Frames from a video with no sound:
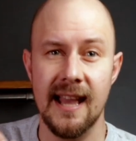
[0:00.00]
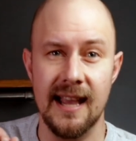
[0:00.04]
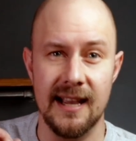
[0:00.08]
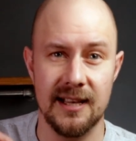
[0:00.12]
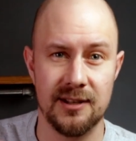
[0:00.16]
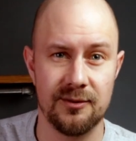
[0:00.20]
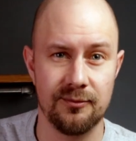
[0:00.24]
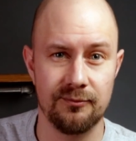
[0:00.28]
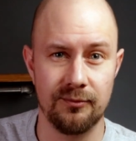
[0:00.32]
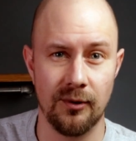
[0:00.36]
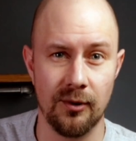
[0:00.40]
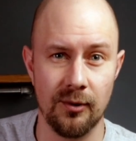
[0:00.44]

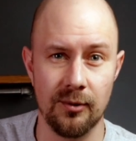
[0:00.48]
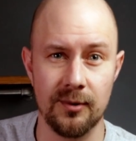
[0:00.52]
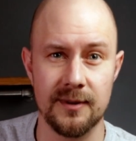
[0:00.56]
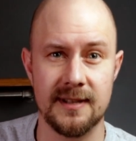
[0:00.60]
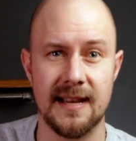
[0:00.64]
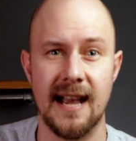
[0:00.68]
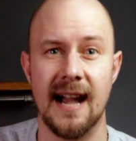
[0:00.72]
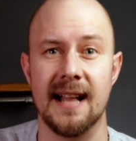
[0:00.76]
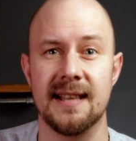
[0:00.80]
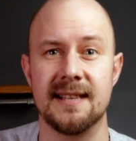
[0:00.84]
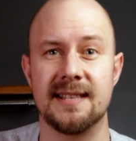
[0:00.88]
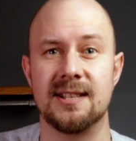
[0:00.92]
its
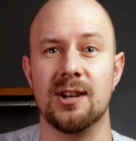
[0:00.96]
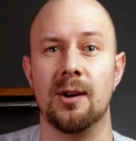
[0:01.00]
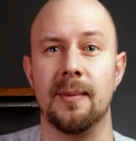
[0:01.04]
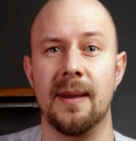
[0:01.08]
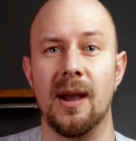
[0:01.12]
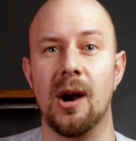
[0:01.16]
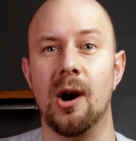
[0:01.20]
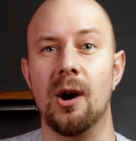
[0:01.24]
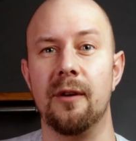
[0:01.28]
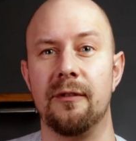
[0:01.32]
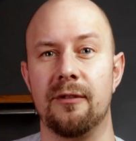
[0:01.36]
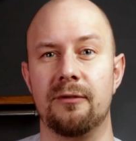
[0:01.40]
rules can still
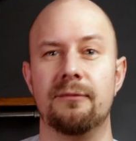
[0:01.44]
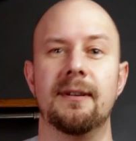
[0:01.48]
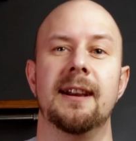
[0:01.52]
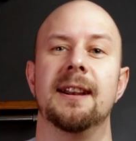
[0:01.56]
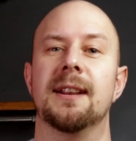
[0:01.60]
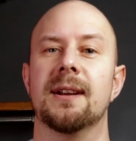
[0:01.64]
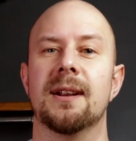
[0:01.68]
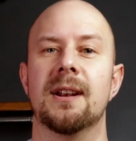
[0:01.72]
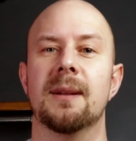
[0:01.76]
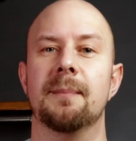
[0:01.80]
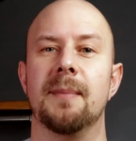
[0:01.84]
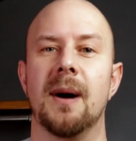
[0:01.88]
be
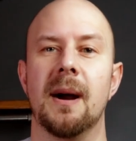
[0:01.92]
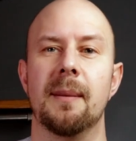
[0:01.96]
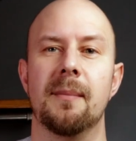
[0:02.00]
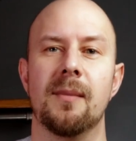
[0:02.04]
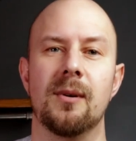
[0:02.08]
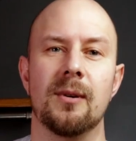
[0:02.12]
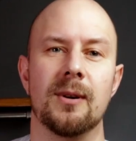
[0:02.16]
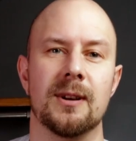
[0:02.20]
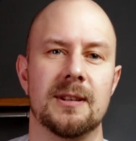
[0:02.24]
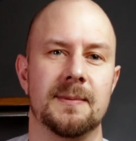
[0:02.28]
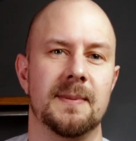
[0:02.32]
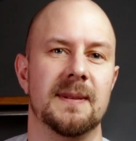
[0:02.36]
overridden by
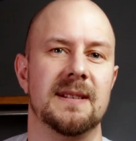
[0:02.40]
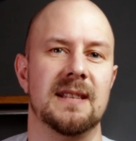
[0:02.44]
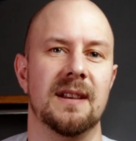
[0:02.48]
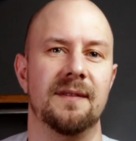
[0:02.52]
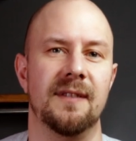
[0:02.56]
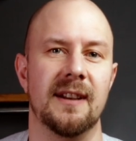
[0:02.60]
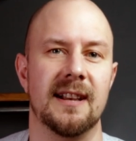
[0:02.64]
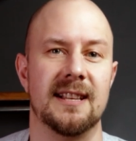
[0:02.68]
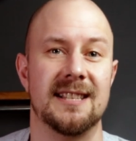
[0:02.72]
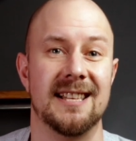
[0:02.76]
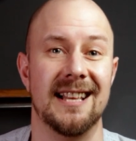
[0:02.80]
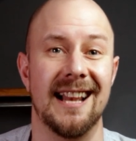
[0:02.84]
more
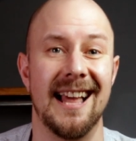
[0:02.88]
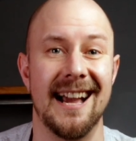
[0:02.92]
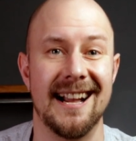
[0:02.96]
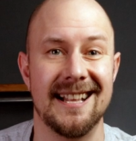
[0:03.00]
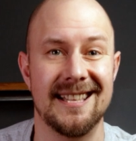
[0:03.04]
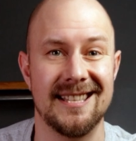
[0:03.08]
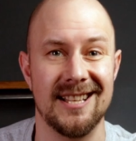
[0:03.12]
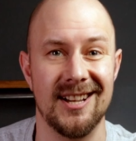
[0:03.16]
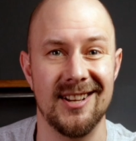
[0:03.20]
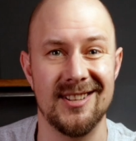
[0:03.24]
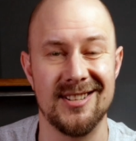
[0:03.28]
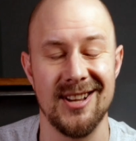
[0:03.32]
specific
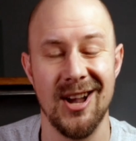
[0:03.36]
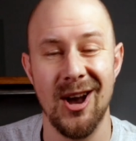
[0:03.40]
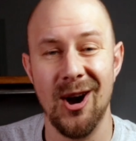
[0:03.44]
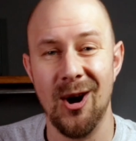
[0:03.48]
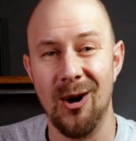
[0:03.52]
selectors